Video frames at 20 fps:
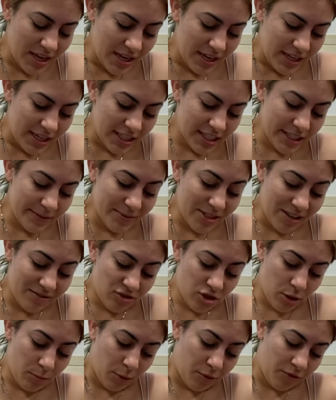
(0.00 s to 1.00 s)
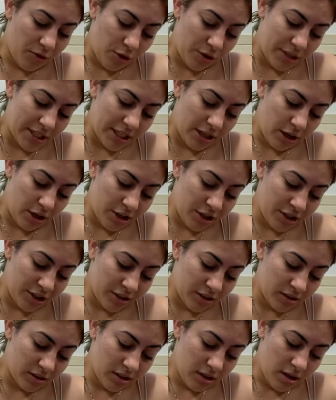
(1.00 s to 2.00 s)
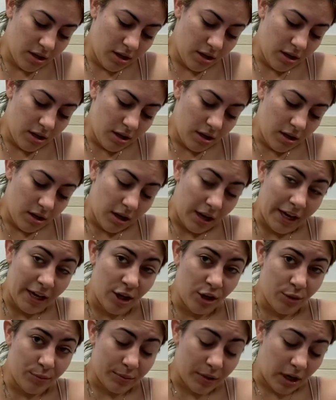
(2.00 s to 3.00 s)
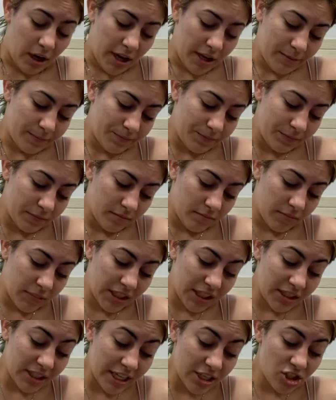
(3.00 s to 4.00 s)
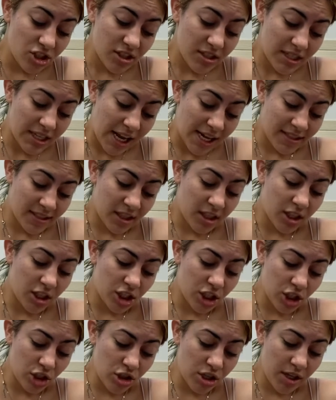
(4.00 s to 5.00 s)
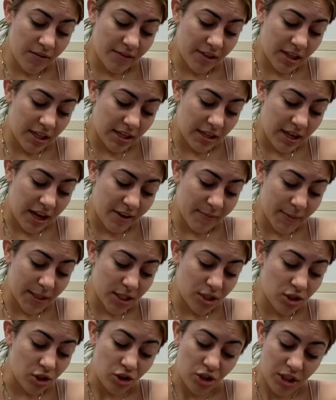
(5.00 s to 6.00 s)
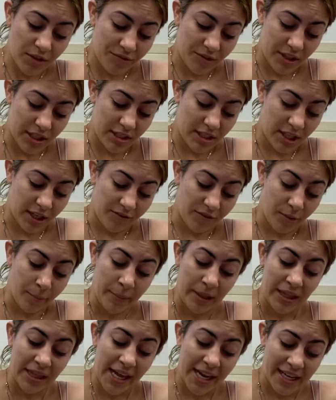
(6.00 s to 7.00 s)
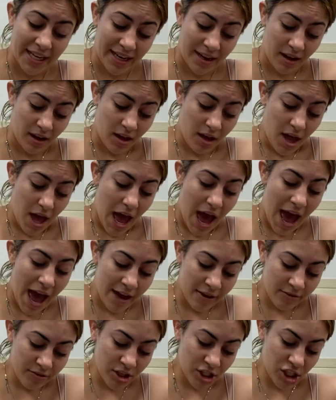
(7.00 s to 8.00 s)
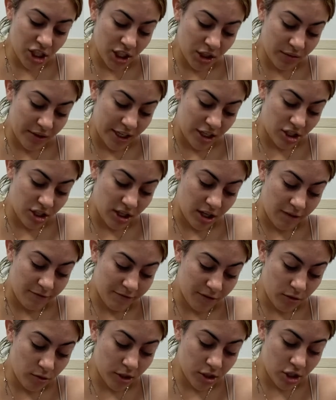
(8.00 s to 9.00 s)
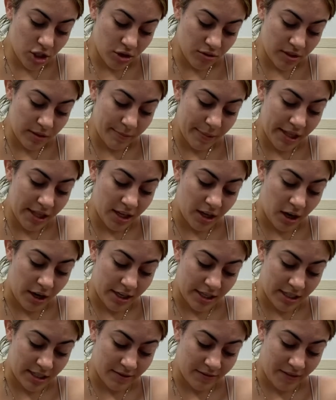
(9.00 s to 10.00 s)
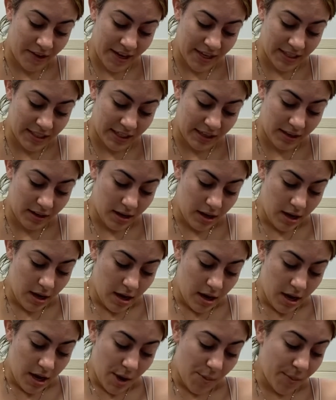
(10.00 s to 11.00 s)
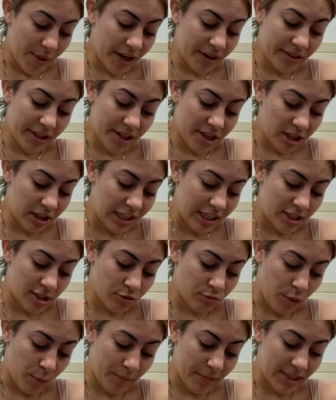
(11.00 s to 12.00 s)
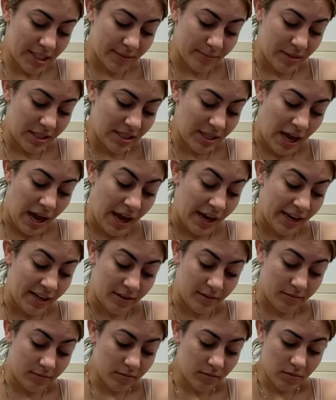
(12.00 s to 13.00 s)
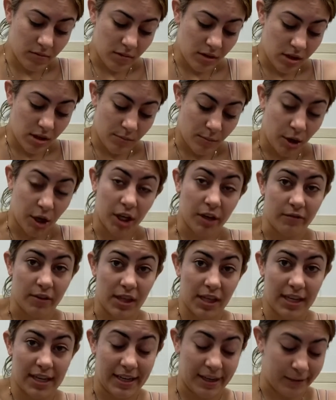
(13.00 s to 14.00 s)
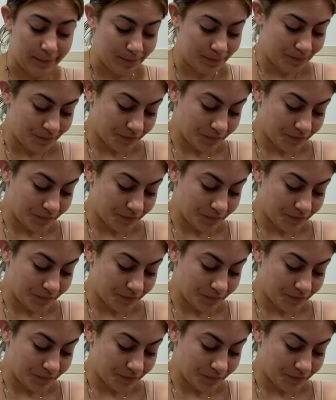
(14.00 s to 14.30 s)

He seemed to have trouble focusing on her. "I hope not. But the legend says that the children of Athena have been searching for this thing for millennia. Every generation, a few are chosen by the goddess to find it. Apparently, they're led to Rome by some sign, the mark of Athena.